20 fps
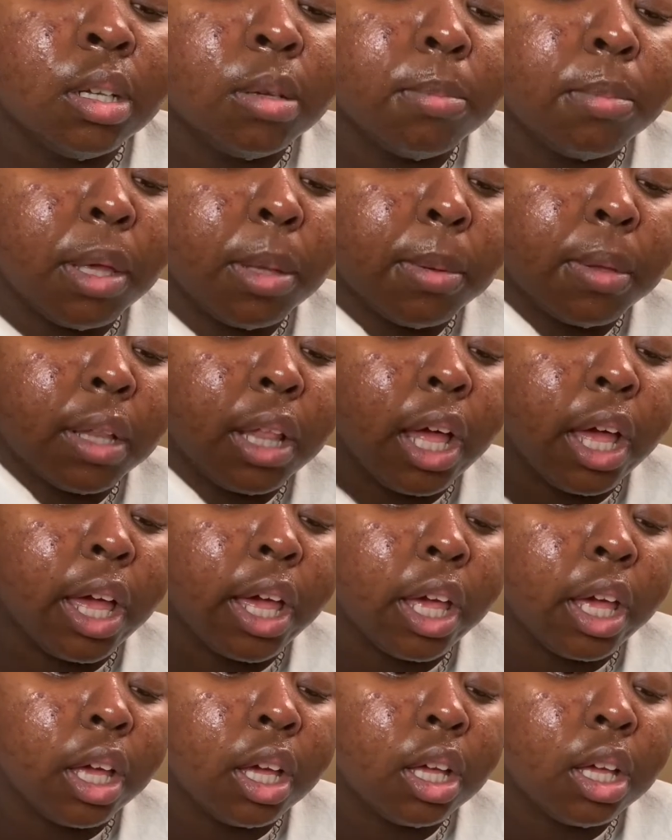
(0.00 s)
maybe
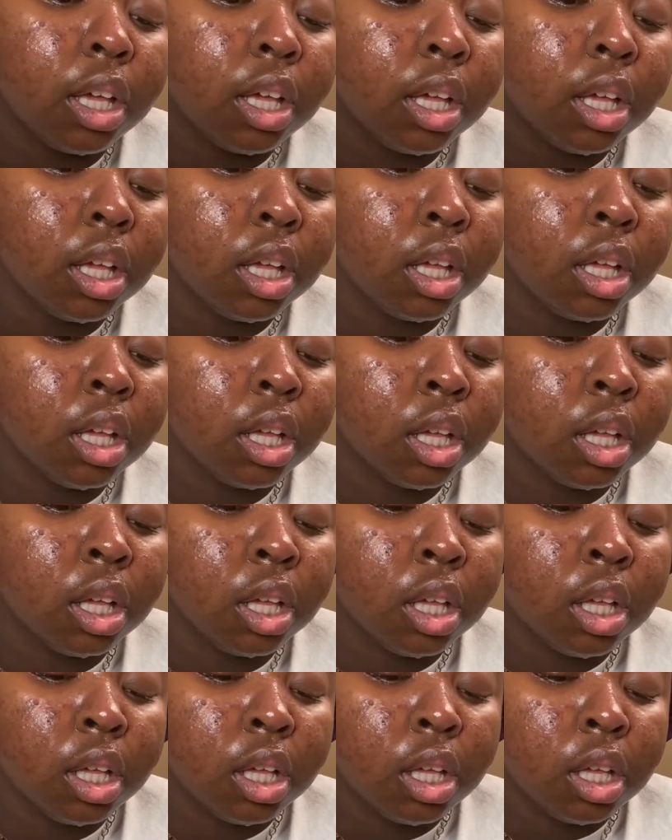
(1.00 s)
like,
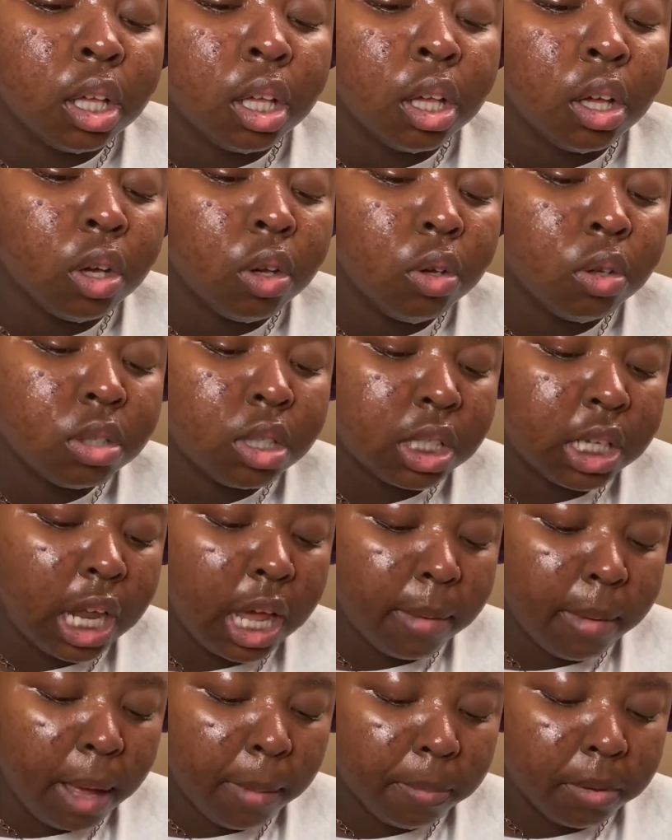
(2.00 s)
oh
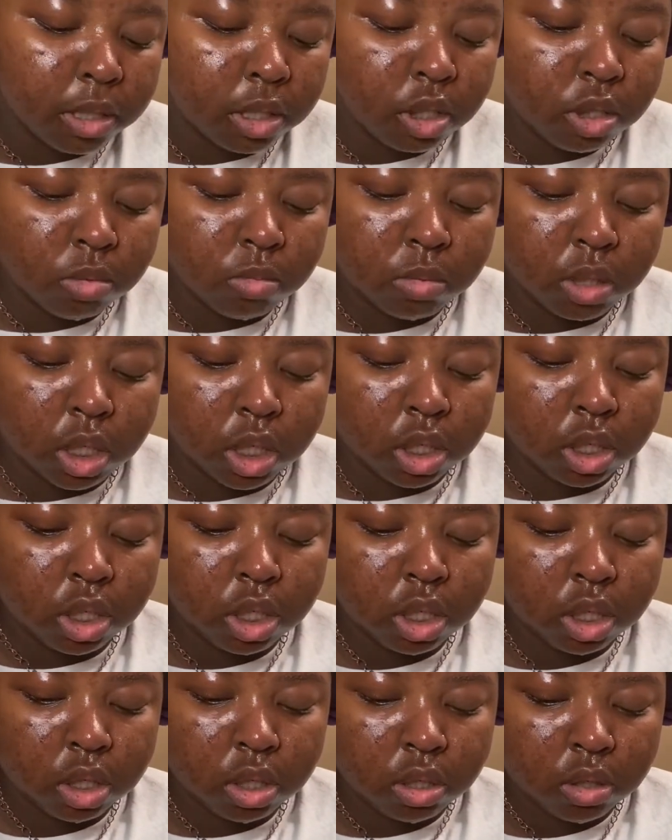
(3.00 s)
snap, I put too
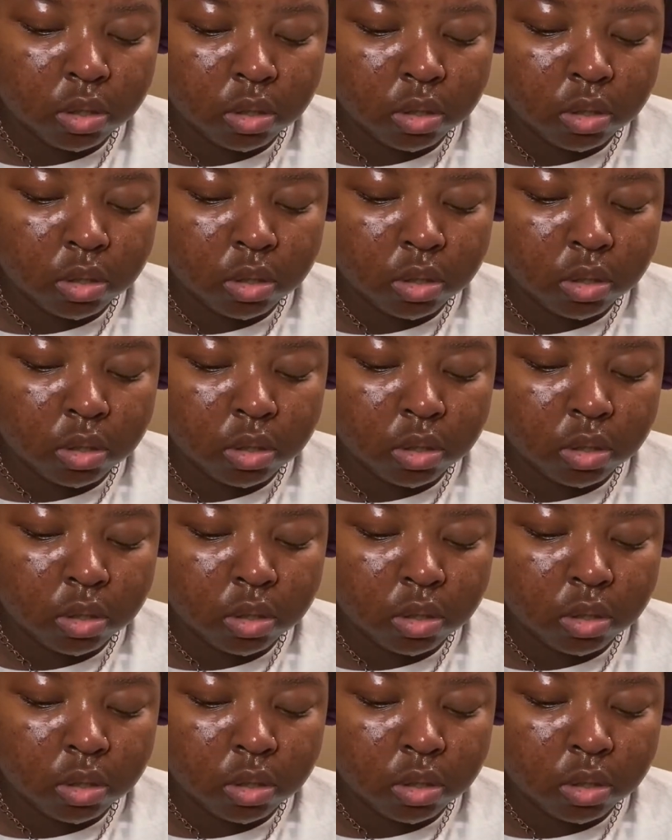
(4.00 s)
much.